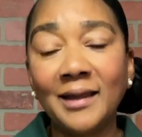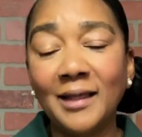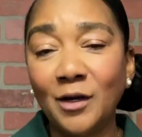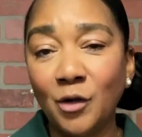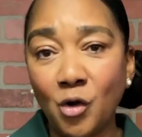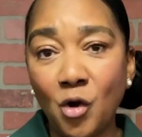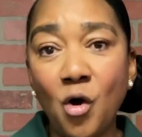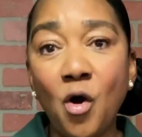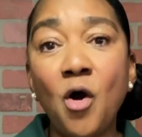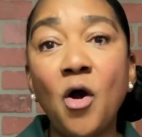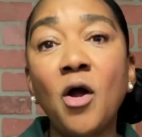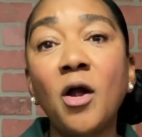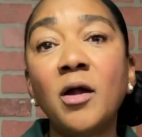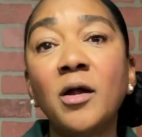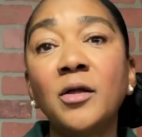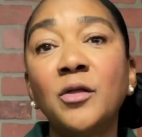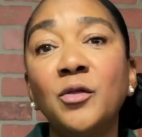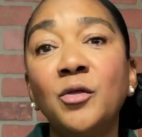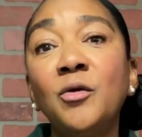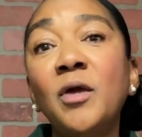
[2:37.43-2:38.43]
in a car,
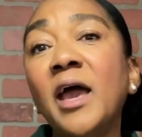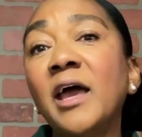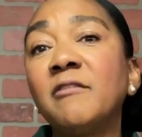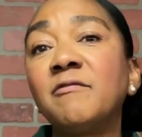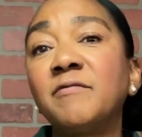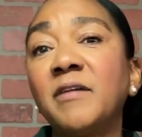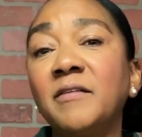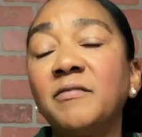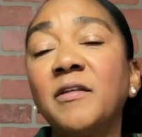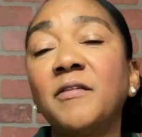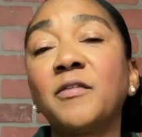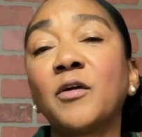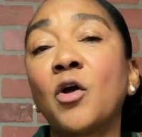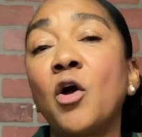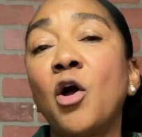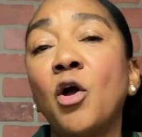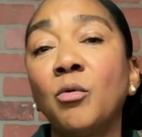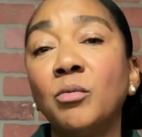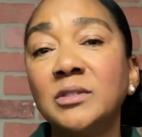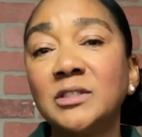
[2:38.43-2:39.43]
you had faith that the
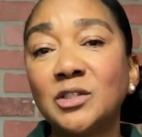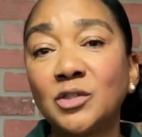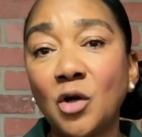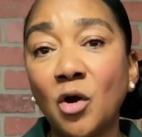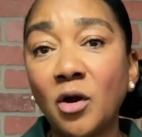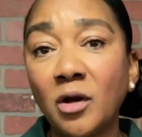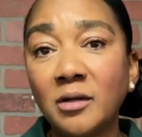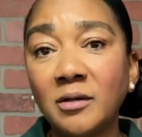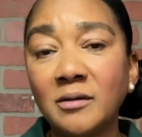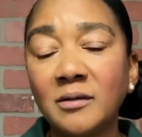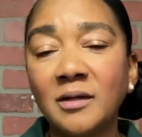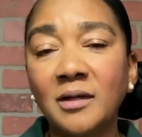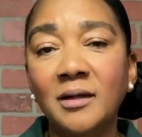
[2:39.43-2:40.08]
car would start,